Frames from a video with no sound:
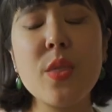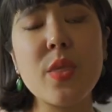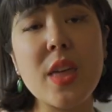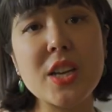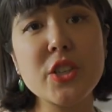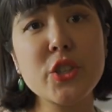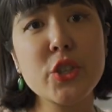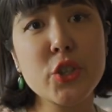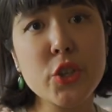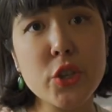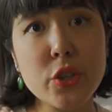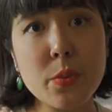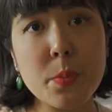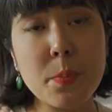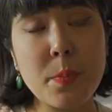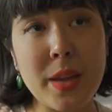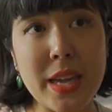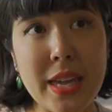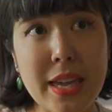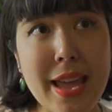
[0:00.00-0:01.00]
There should
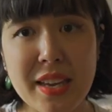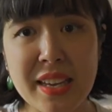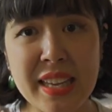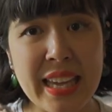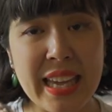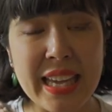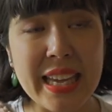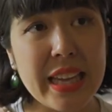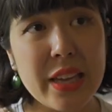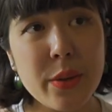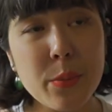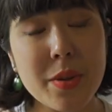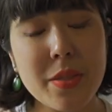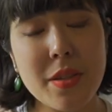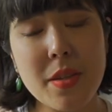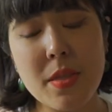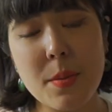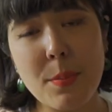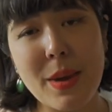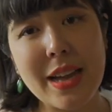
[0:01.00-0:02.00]
be a key
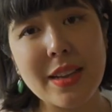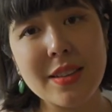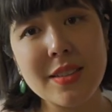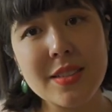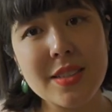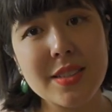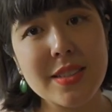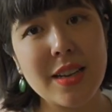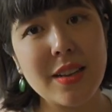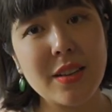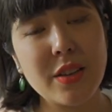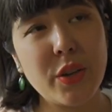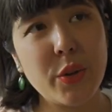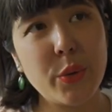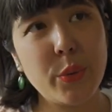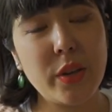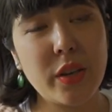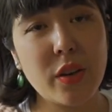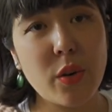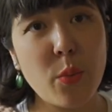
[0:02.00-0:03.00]
within the pattern to tell
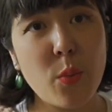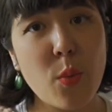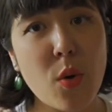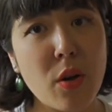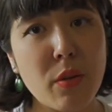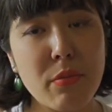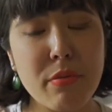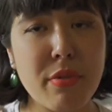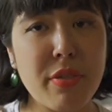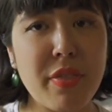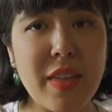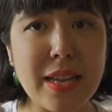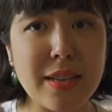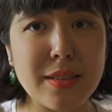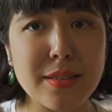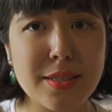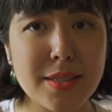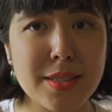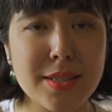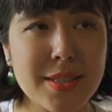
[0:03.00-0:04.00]
you, you know, what
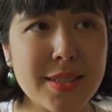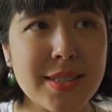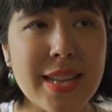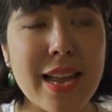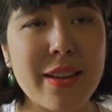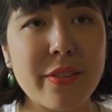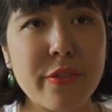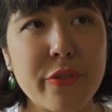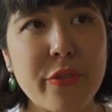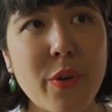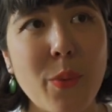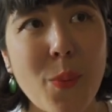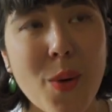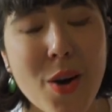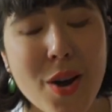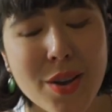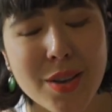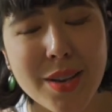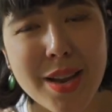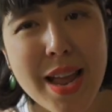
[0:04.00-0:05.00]
things stand for
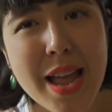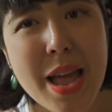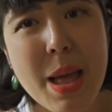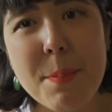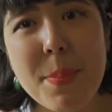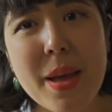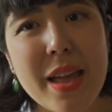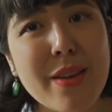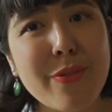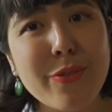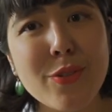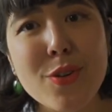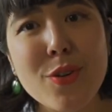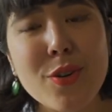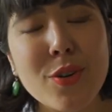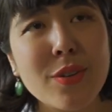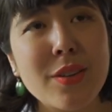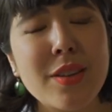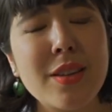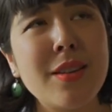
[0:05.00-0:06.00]
what, but if
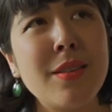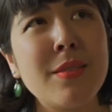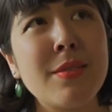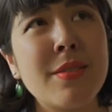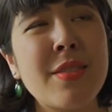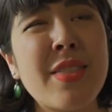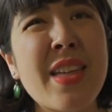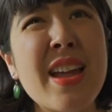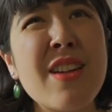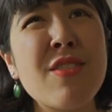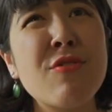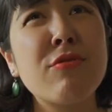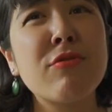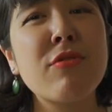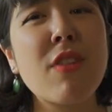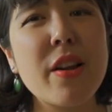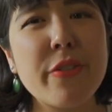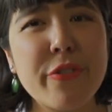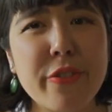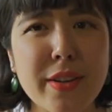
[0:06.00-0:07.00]
not, they're
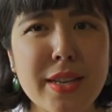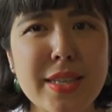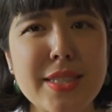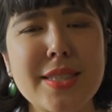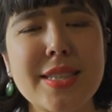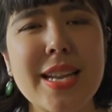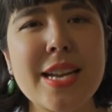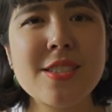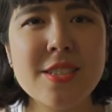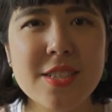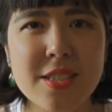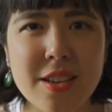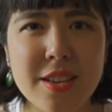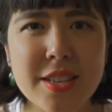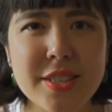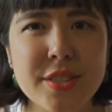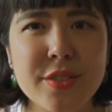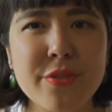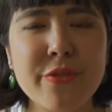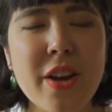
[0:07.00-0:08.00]
roughly
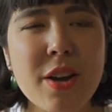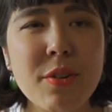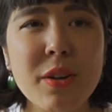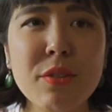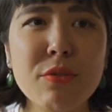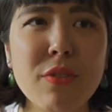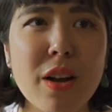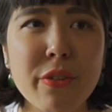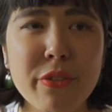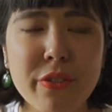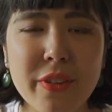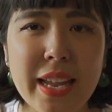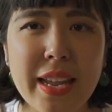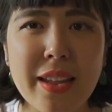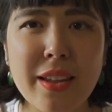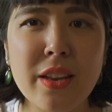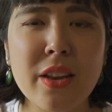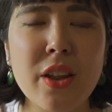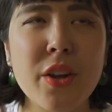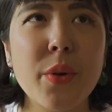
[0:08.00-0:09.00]
standardized, very
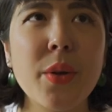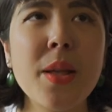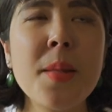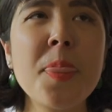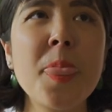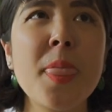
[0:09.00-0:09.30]
roughly. You know,